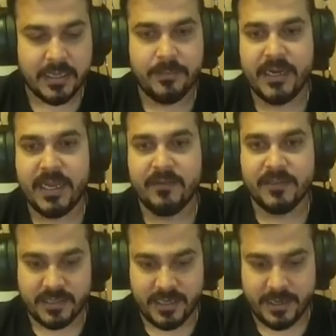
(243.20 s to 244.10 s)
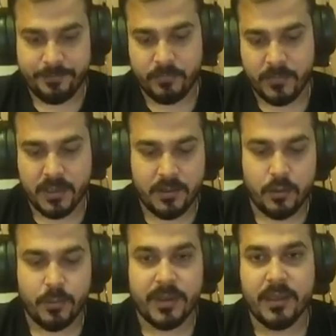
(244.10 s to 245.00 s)
comment, I'll say
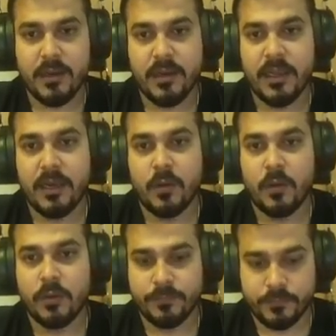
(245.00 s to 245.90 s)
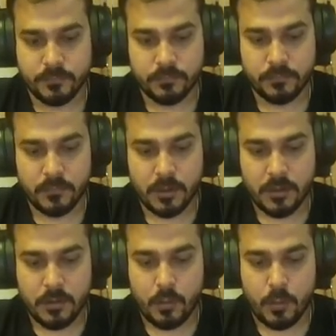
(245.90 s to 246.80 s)
over here, hello,
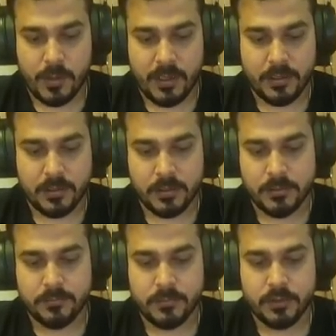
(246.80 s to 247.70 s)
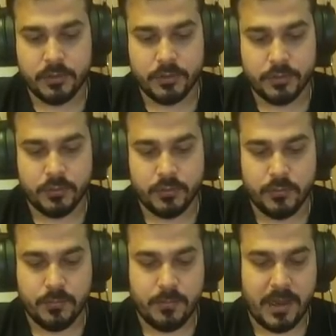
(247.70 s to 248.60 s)
welcome
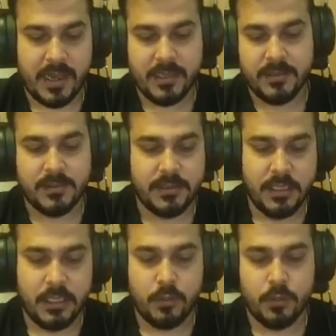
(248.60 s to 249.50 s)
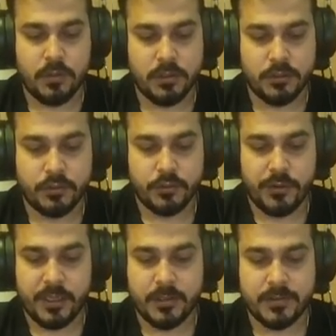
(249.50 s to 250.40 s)
to MySQL
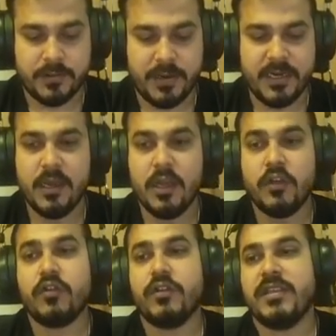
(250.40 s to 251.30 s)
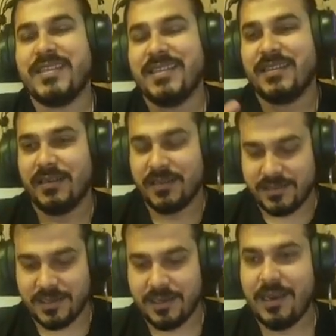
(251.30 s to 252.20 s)
tutorials, right? So this is a
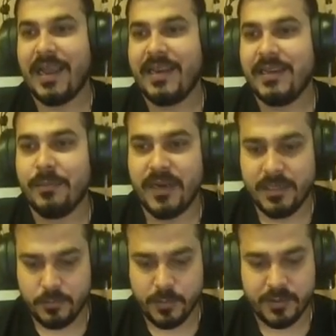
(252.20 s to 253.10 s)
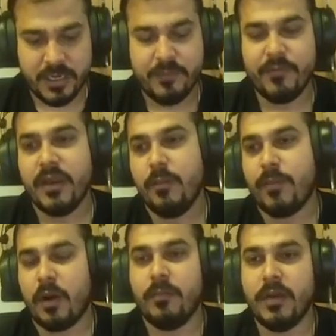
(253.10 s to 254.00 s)
single line comment where we'll
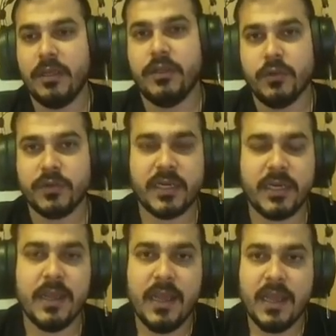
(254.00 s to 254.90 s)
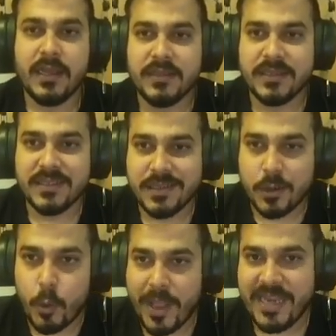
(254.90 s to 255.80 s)
probably use it. This is the
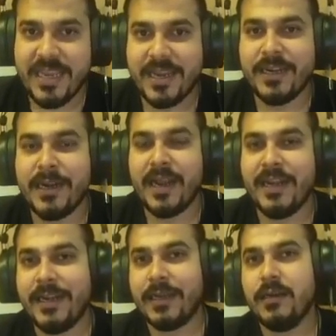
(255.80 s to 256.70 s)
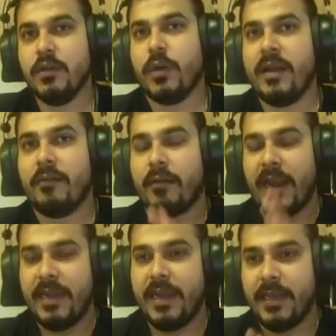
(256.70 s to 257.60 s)
query editor. You can
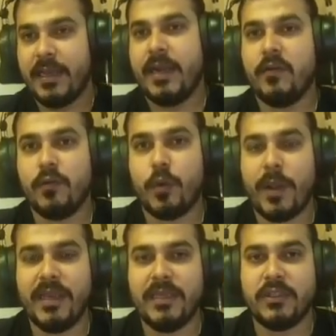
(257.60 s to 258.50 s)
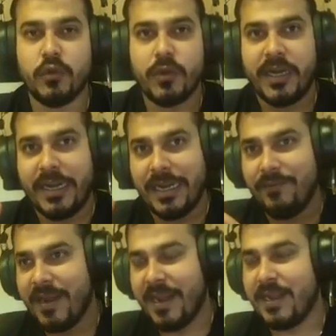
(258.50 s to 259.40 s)
write any kind of queries to
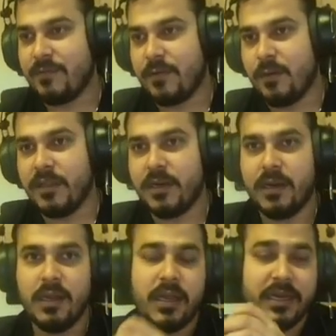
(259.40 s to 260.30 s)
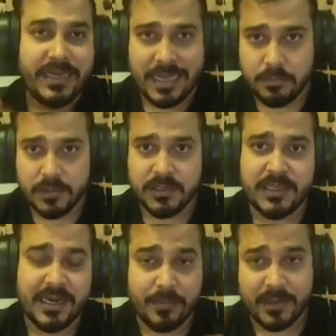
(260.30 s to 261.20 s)
retrieve data from the tables
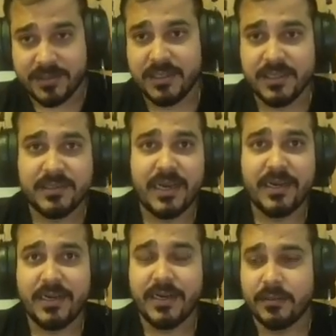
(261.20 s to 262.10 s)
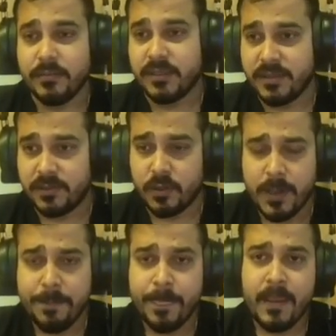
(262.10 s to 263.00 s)
that are present inside the databases,
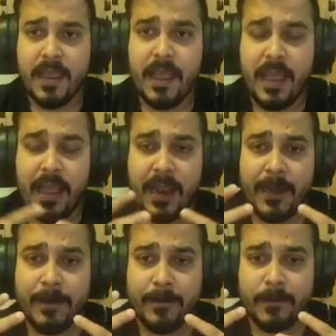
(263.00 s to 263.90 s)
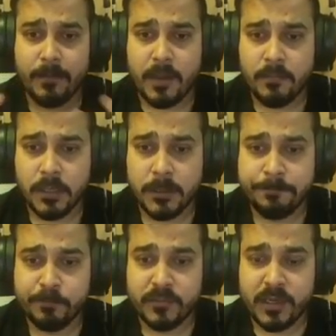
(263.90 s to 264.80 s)
okay? And remember,
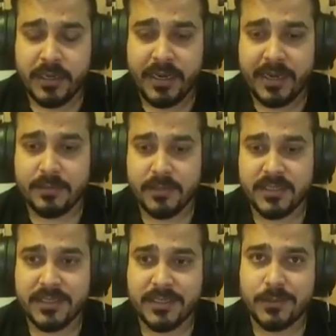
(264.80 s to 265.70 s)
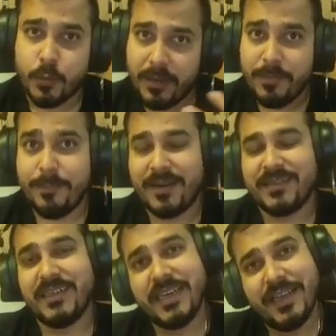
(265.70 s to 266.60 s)
databases will be
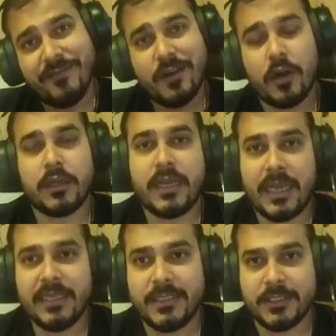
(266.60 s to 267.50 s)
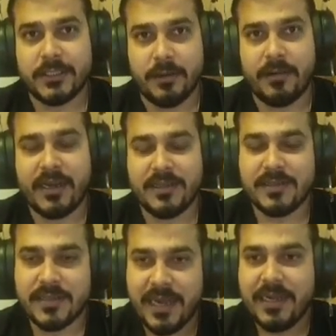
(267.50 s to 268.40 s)
present in every organization, right?
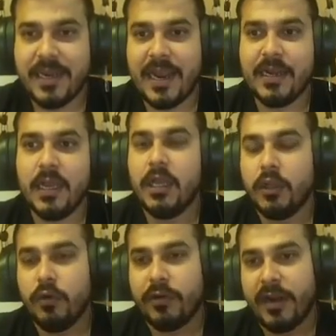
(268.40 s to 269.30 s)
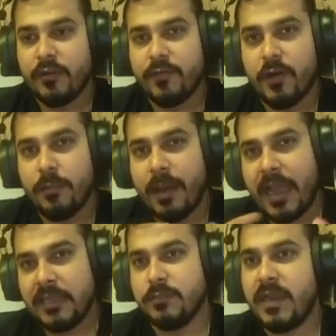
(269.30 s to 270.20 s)
Inside that, you'll try to form
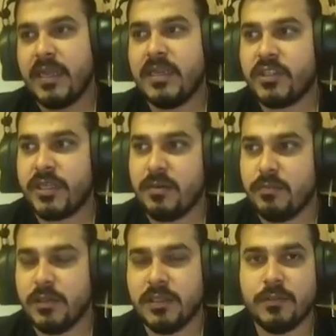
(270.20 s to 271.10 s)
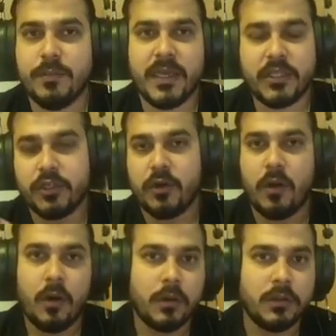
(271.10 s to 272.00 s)
as many as tables based
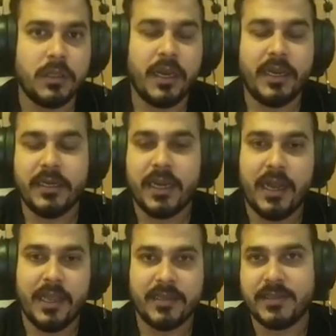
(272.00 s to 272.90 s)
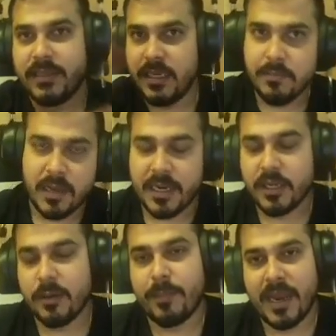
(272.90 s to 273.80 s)
on the entire schema
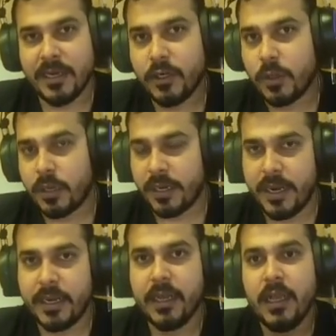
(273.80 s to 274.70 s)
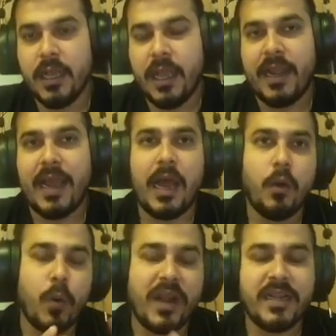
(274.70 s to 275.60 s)
that you're planning to create, and how
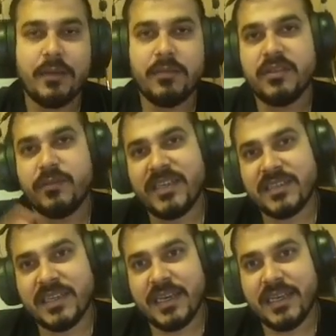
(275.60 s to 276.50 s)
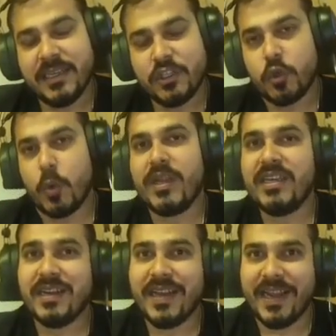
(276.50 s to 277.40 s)
one table is basically storing
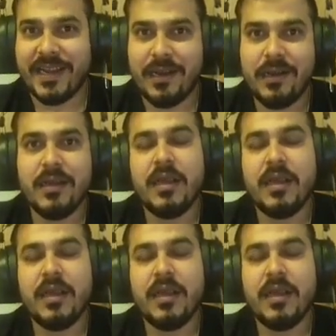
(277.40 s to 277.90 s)
the data